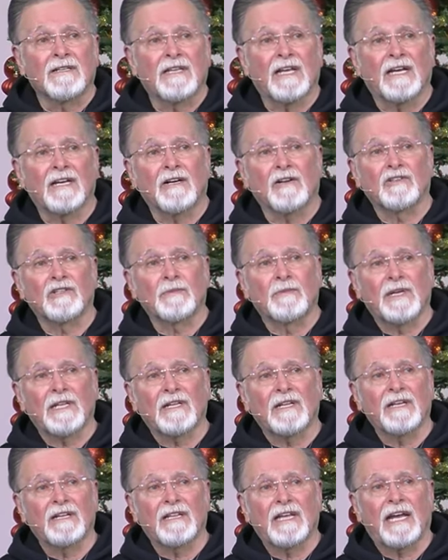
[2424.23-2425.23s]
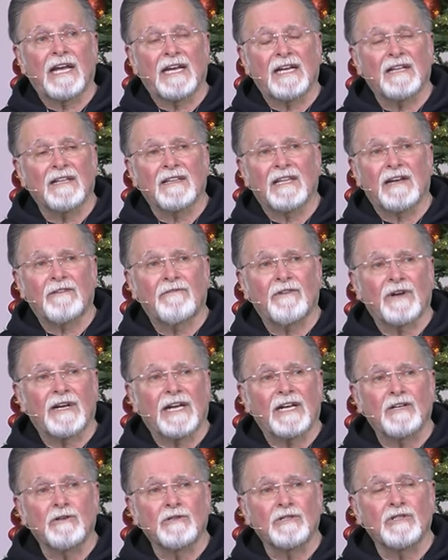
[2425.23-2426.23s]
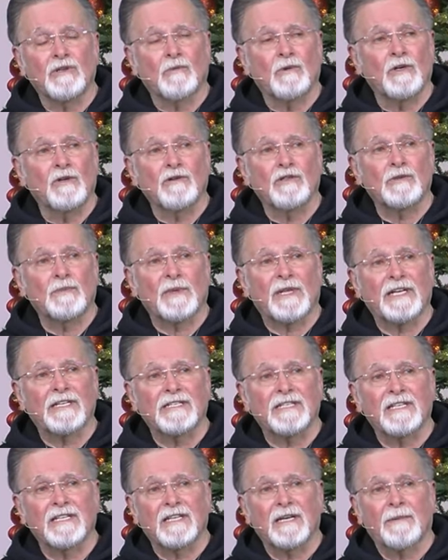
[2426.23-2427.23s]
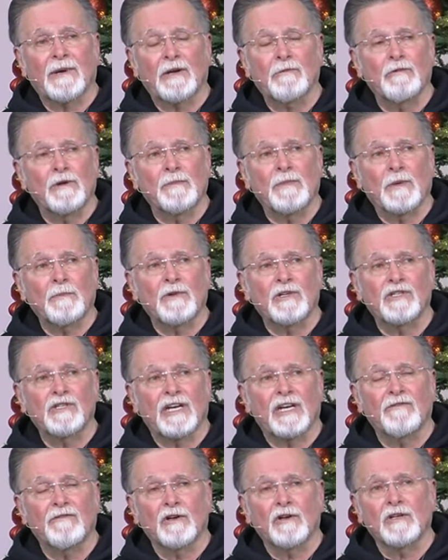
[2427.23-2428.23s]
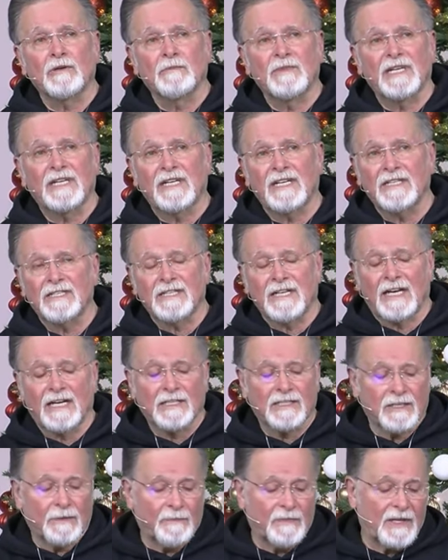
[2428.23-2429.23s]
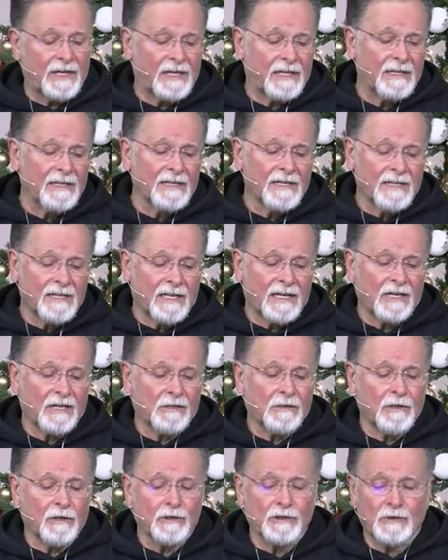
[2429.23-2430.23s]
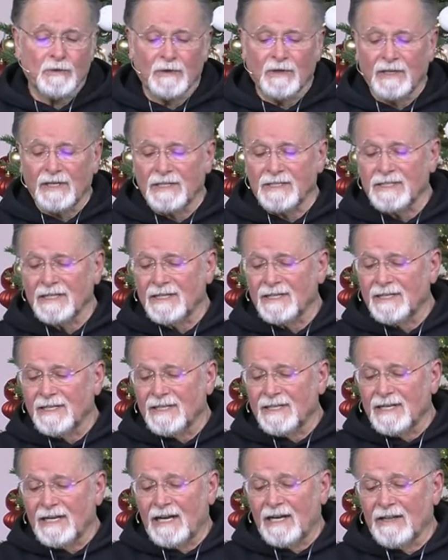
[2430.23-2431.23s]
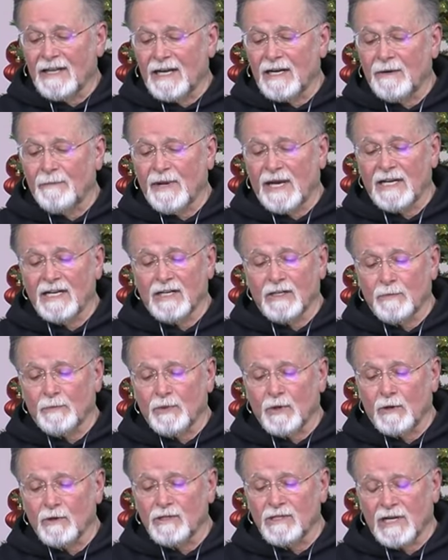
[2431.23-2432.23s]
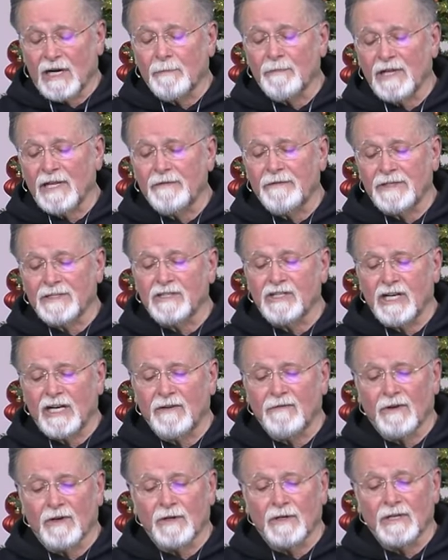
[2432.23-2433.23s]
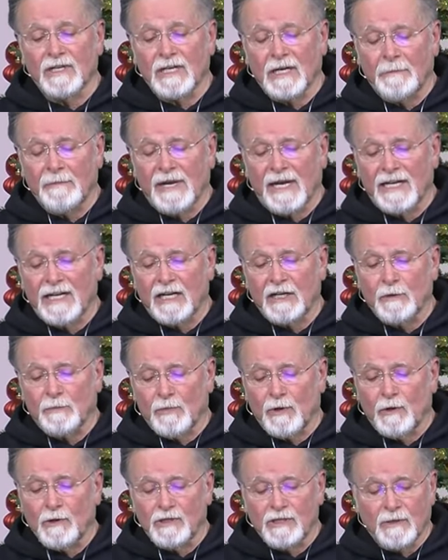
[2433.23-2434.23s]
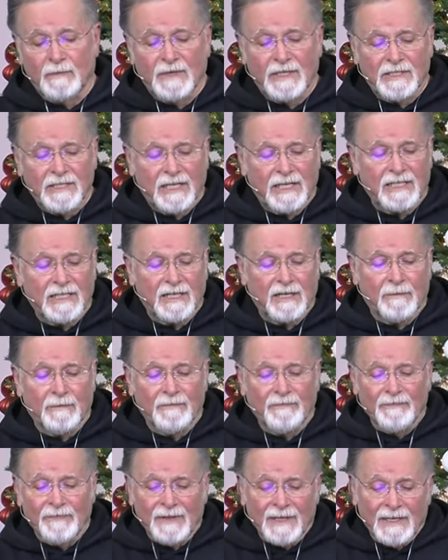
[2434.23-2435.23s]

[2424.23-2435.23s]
that ultimately they, they forget who's the one who's blessing them. I remember J. Vernon McGee saying something, and I'll close with this uh, that a man had approached, I believe it was J. Vernon, a man had approached him and said to him,